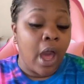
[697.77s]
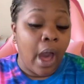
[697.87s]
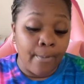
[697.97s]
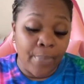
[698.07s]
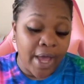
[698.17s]

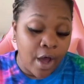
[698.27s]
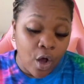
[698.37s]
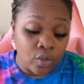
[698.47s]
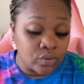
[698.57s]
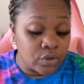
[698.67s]

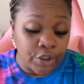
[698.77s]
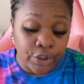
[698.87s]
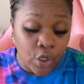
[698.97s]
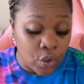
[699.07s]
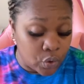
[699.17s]
about, you
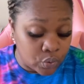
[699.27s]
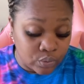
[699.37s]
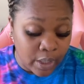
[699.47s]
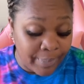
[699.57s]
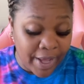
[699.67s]

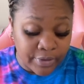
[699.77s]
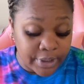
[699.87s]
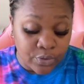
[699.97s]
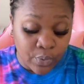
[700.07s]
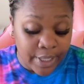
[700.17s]
know, about
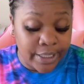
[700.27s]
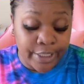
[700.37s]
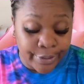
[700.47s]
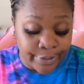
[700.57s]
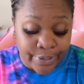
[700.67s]
this right
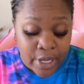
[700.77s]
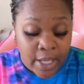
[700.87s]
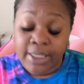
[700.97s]
here,